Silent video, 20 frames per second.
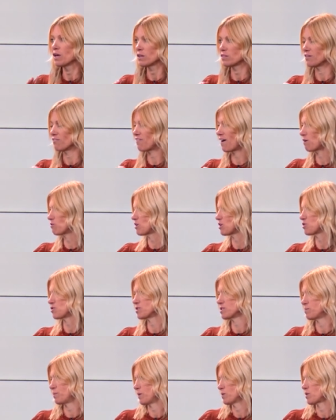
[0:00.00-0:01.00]
the
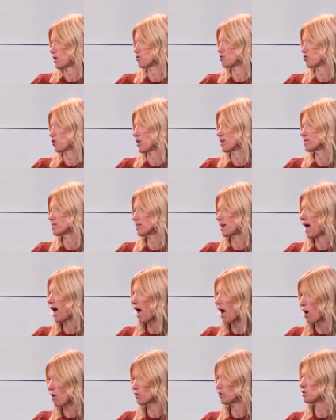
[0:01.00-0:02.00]
foundation is built on trust.
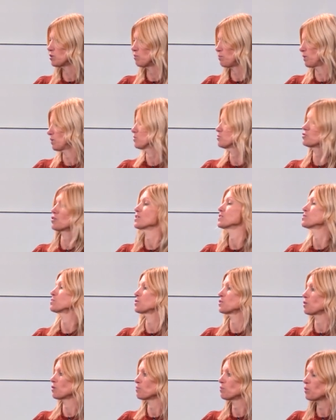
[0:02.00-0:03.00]
How do you build trust
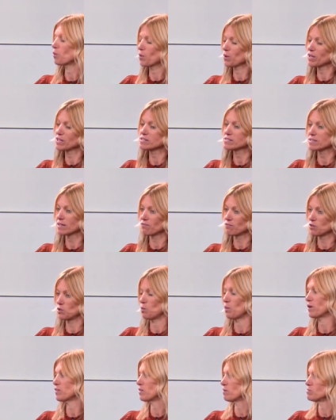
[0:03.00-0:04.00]
with your employees? If
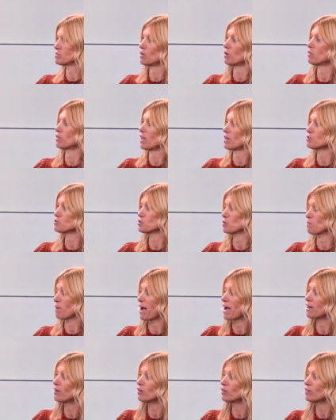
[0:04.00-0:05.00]
you want them to go the extra
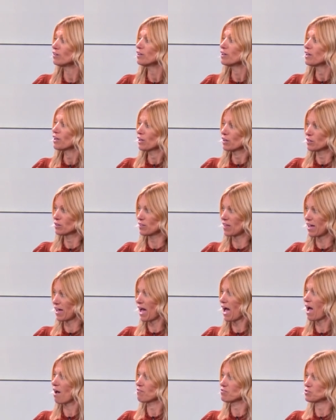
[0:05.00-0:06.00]
mile, they
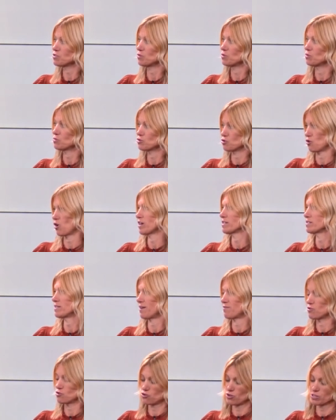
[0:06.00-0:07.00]
have to trust. They
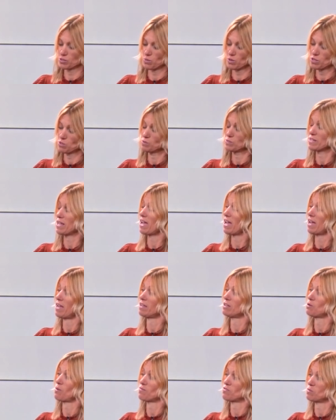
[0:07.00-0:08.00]
have to trust what you say,
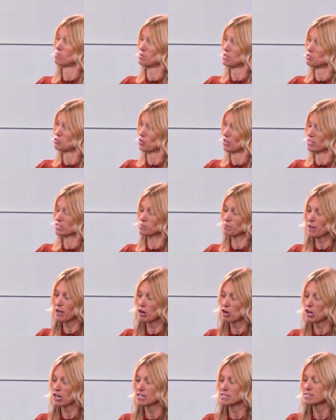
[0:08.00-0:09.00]
mm-hmm. you have to be
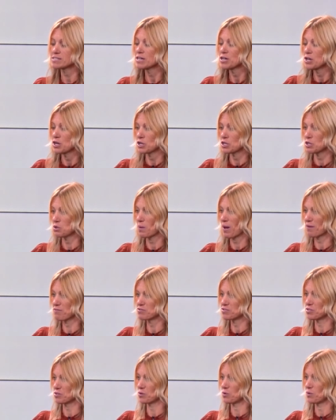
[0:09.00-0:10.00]
transparent, you have
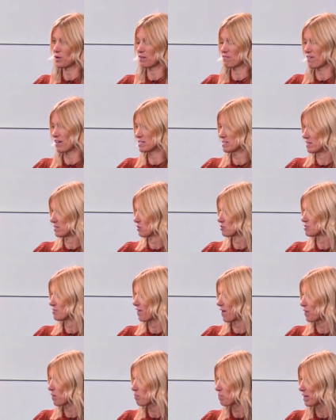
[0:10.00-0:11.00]
to invest in their
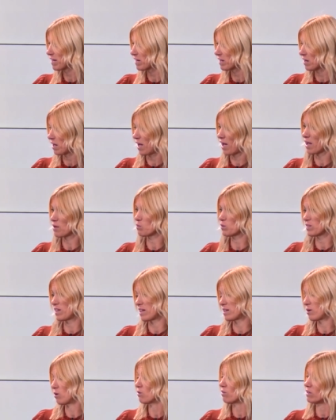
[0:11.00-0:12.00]
development, and when
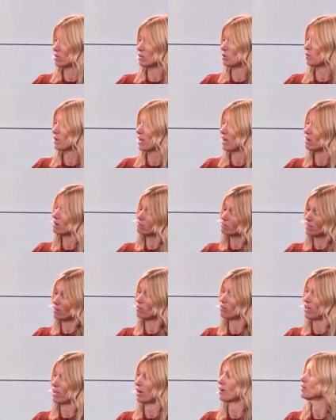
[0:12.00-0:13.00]
they know that you care,
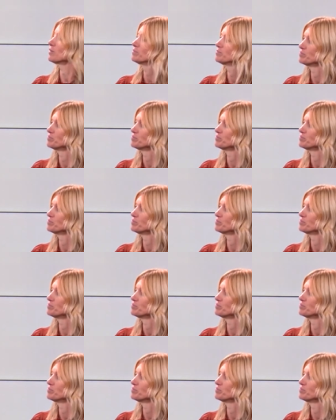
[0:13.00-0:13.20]
they'll care.